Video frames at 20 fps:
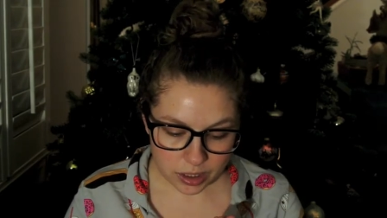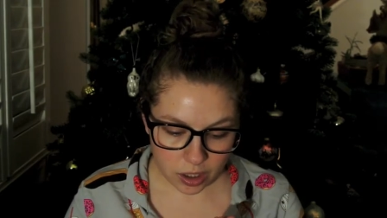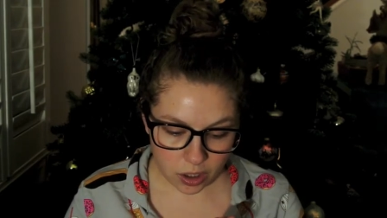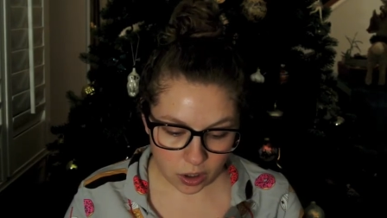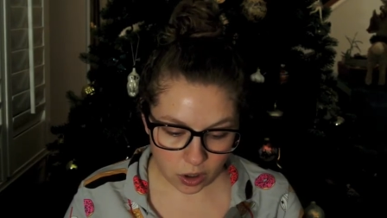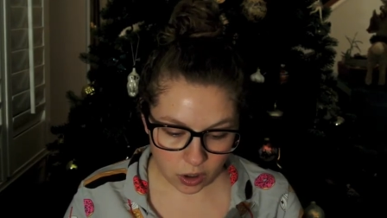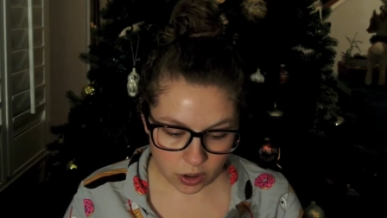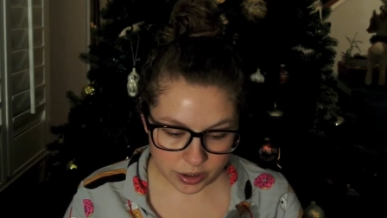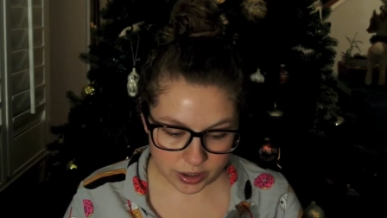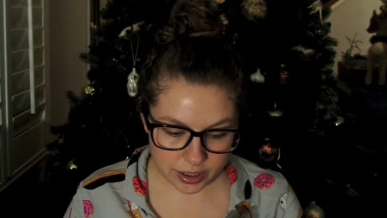
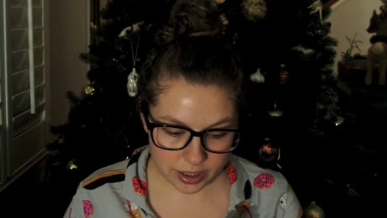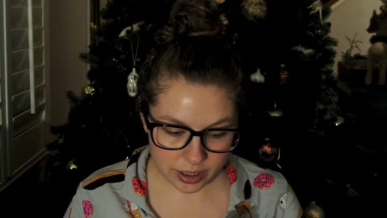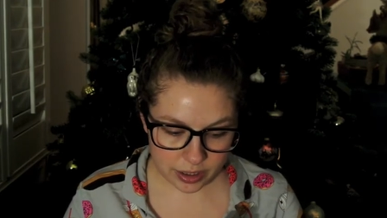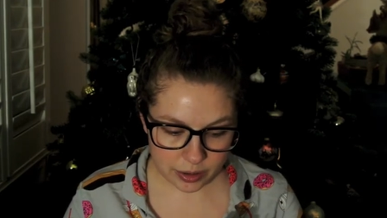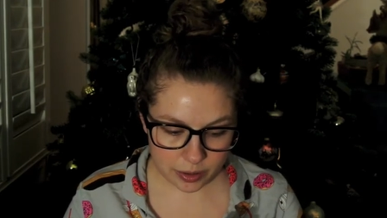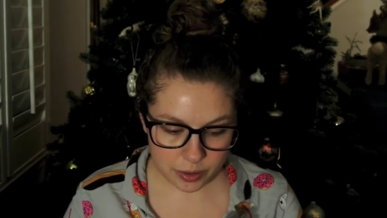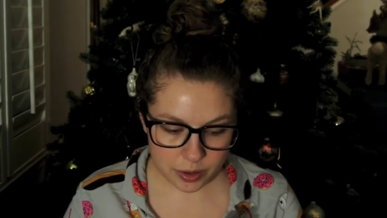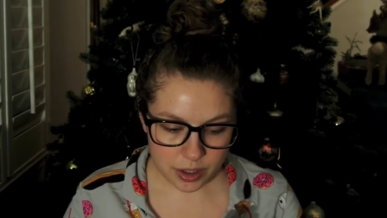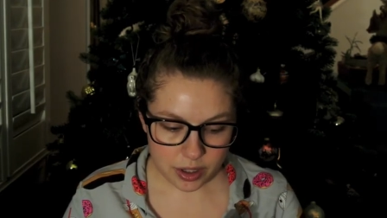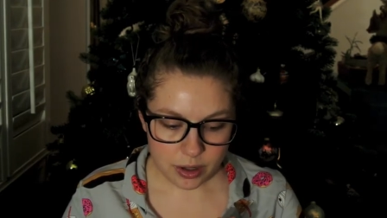
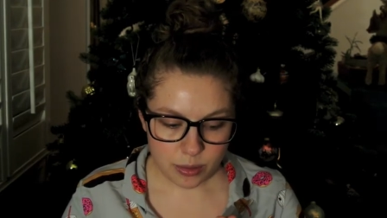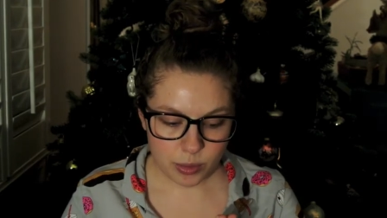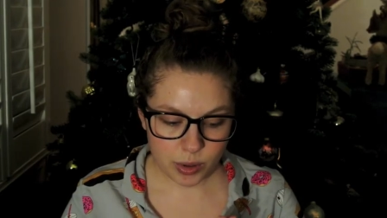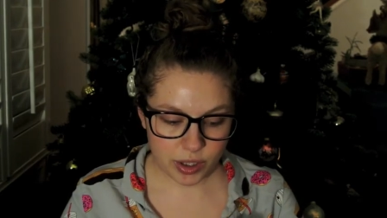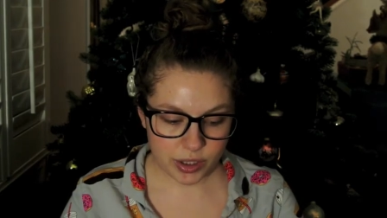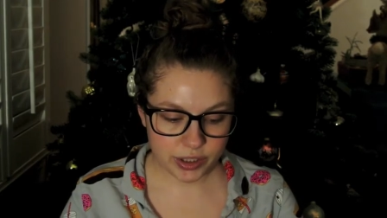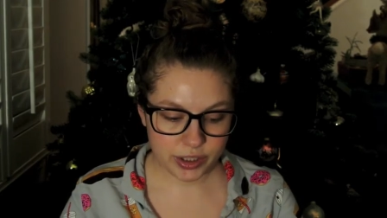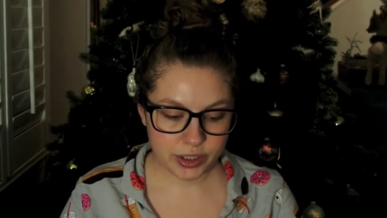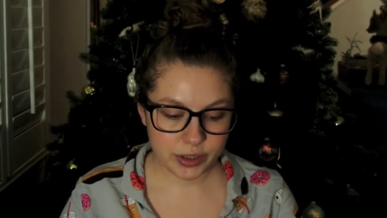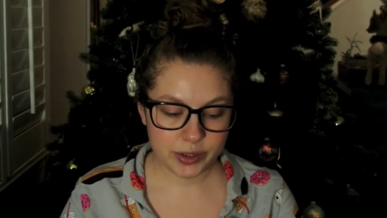Also,
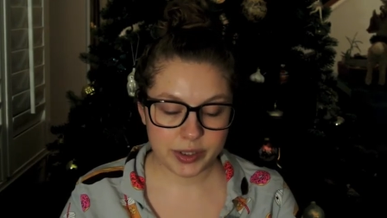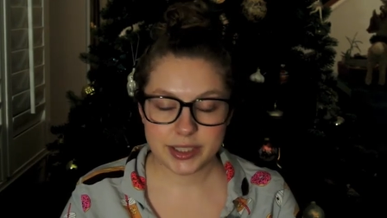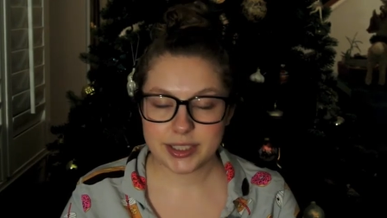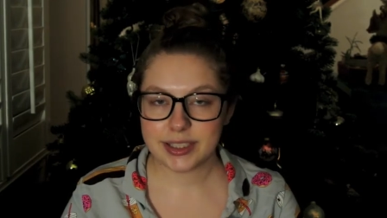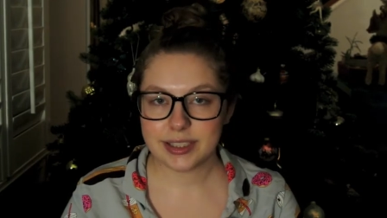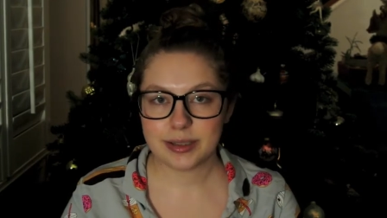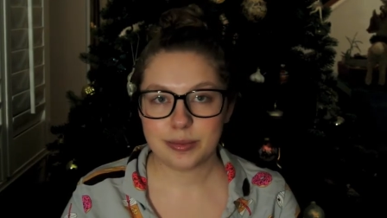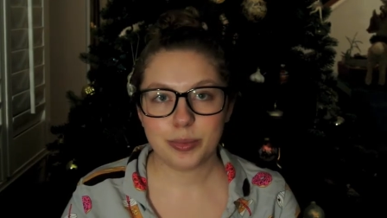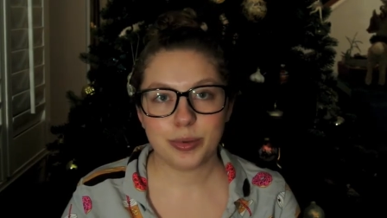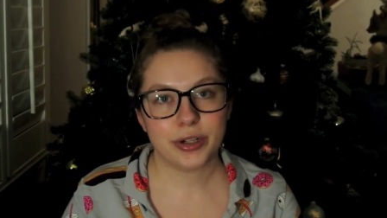Paula's Choice
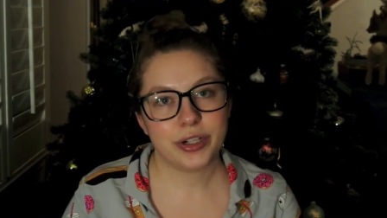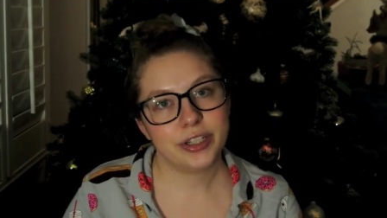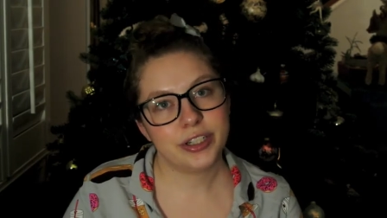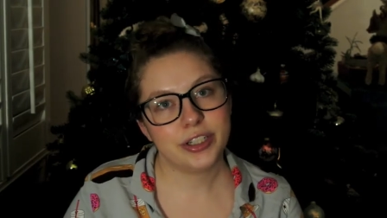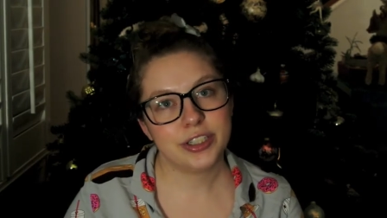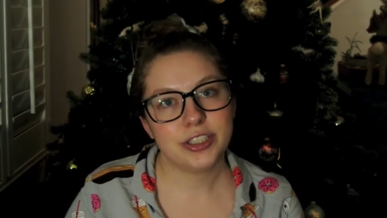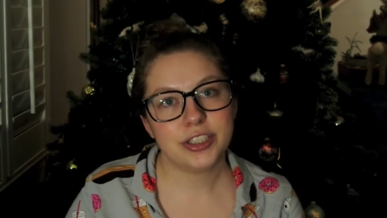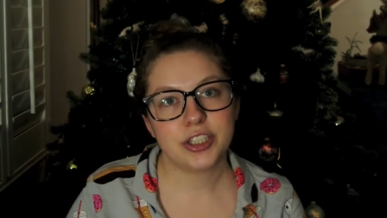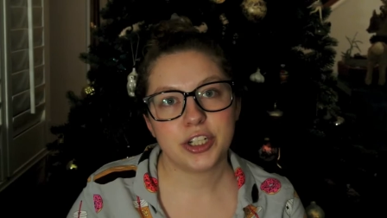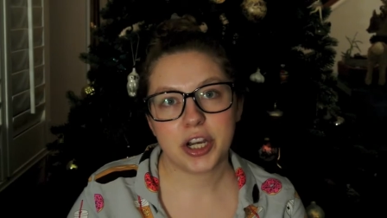does a pretty
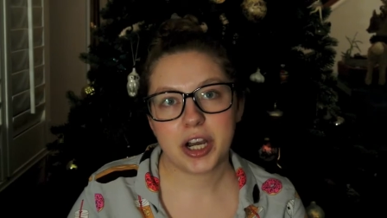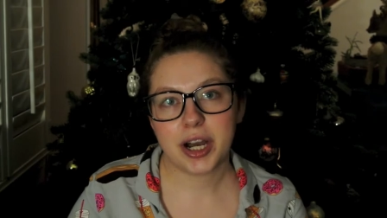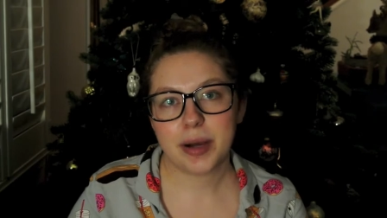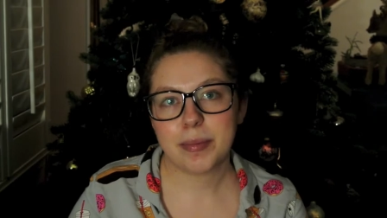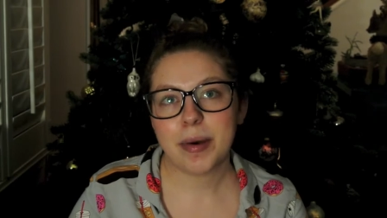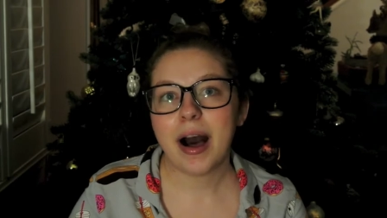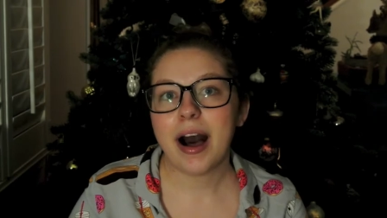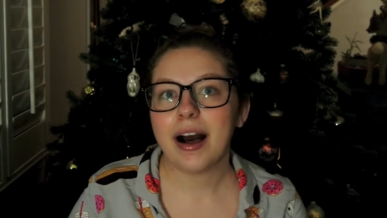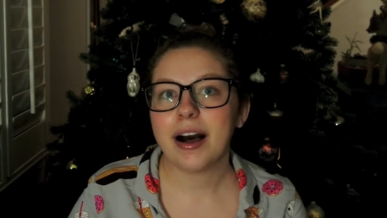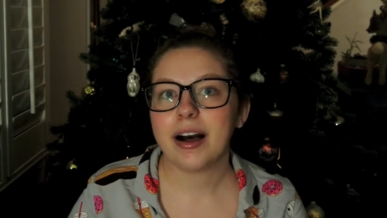good
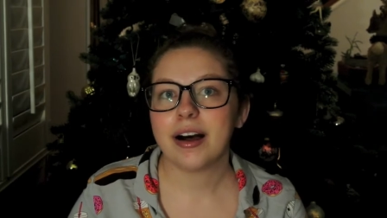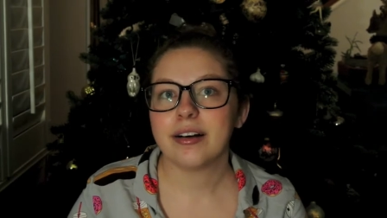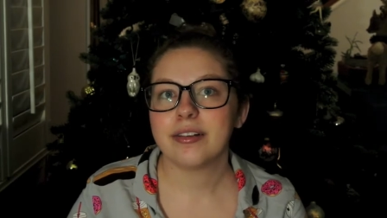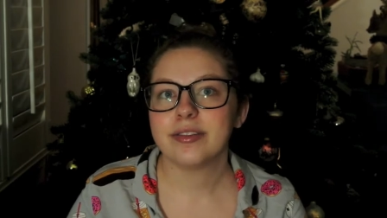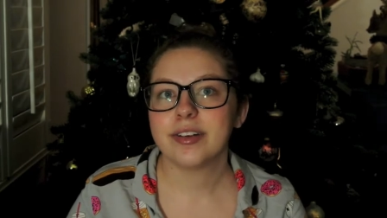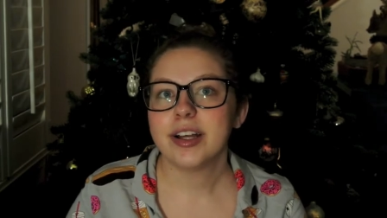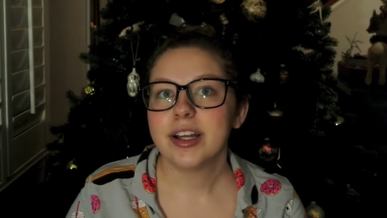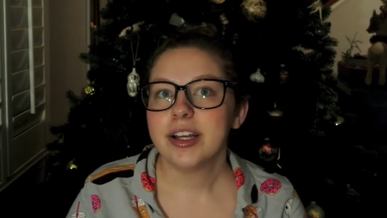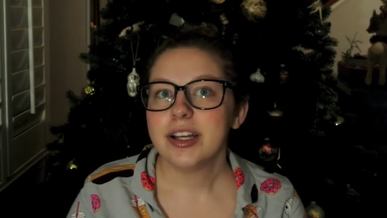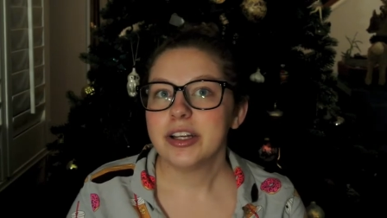job of